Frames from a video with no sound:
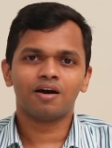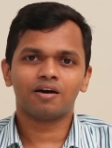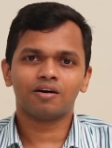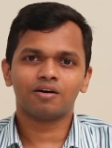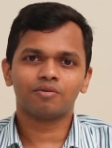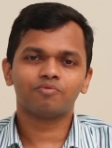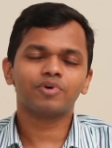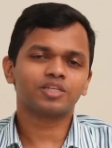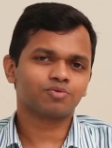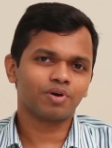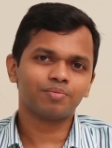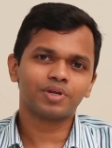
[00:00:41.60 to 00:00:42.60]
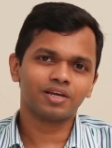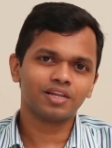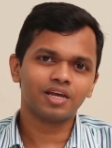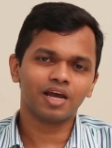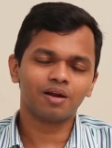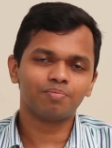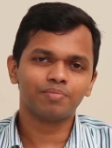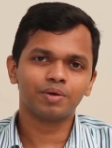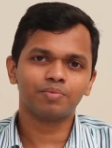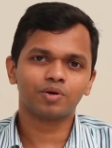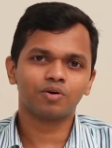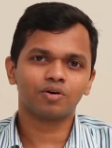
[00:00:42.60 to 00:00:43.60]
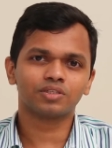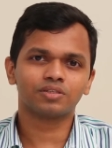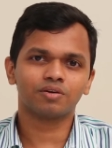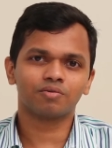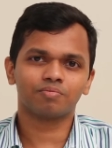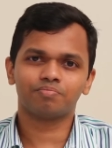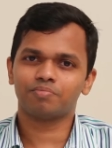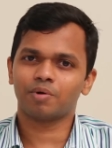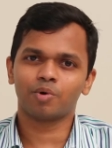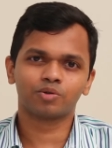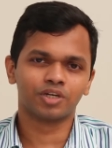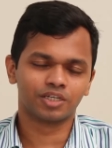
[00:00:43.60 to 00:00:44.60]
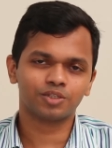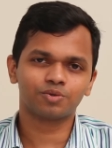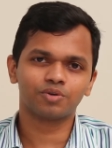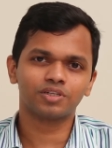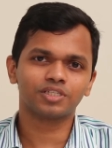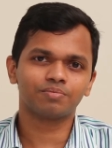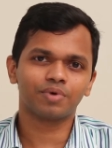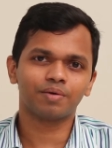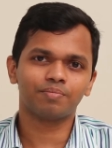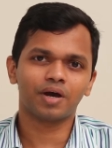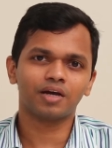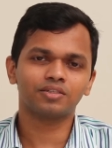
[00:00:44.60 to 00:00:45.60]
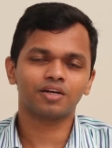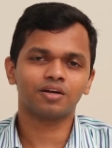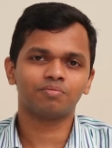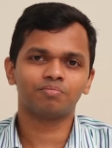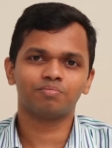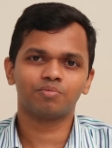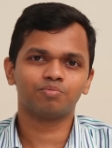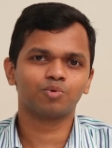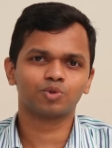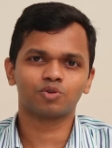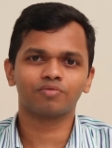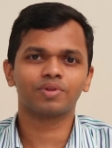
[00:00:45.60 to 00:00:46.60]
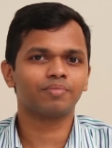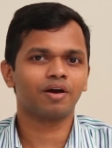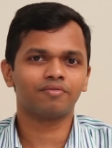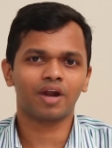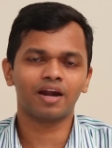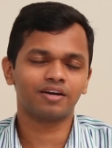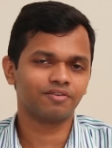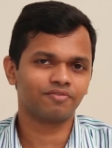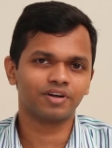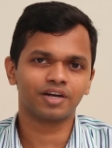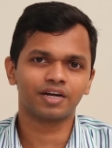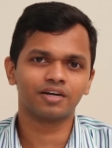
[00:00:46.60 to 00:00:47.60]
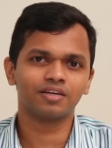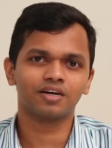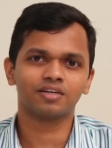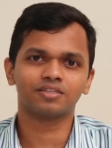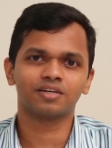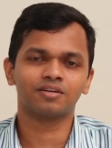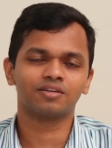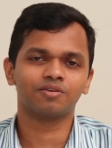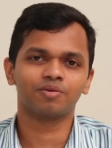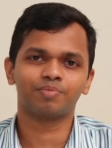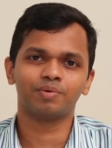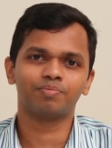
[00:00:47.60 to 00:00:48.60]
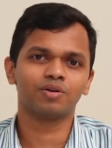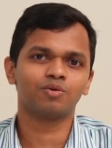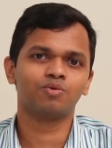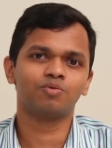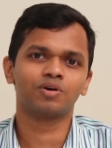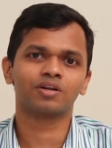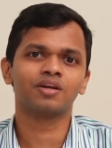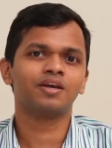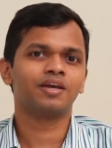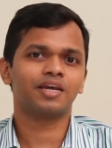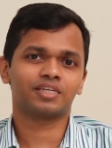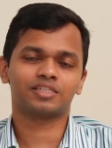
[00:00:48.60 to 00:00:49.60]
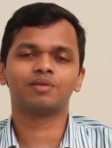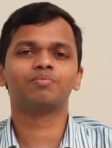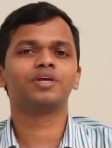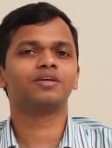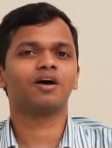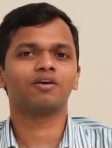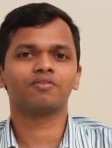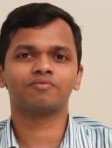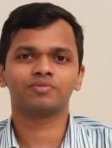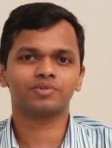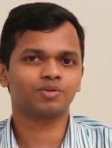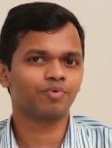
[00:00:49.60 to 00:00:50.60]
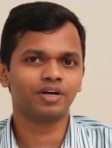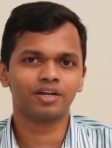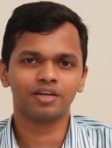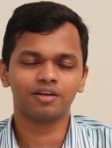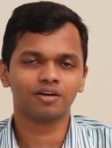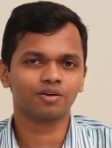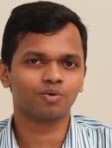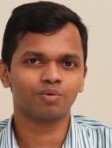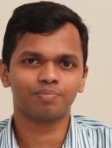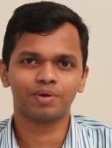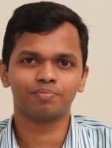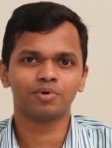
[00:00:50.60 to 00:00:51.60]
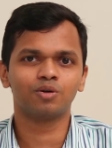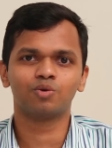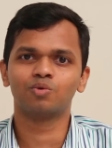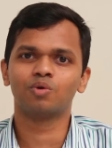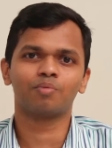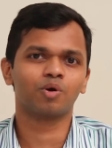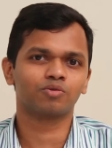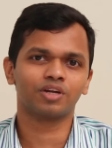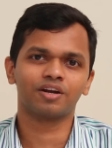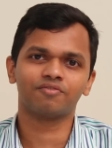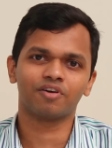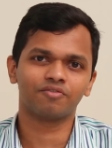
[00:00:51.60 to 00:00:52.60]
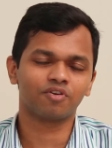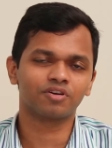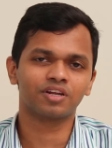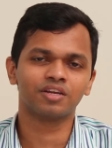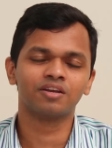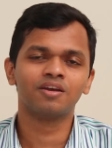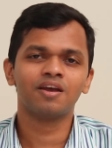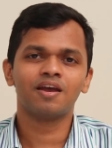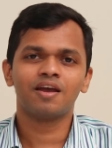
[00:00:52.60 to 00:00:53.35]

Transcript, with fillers: Uh, SYB really helped me because there were about 30 students in my batch, and most of them have had different ideas. And there were people who were extremely young, 20 year old people to about 35, 40.